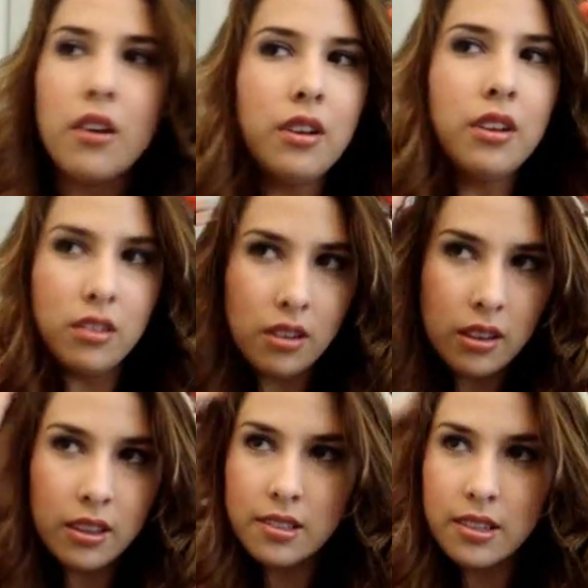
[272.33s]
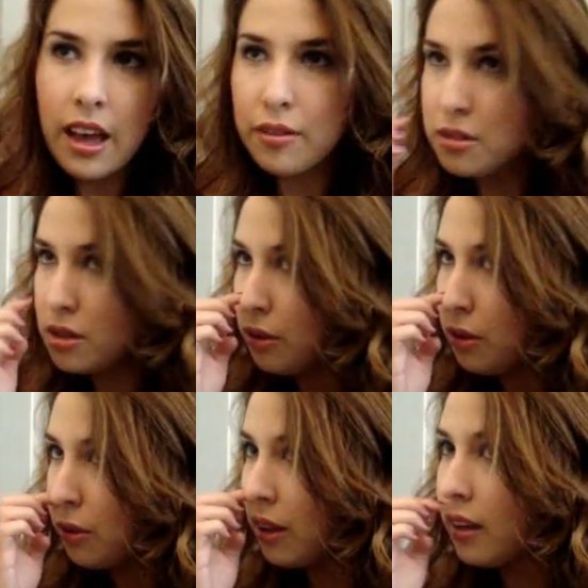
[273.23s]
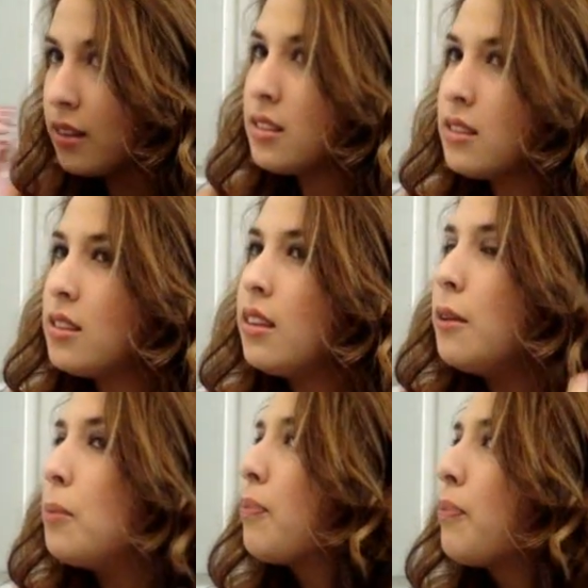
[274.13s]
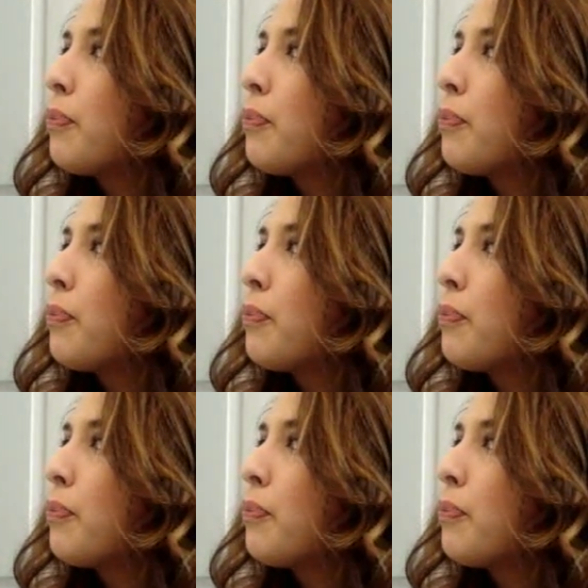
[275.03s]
I already did this half, so you can kind of see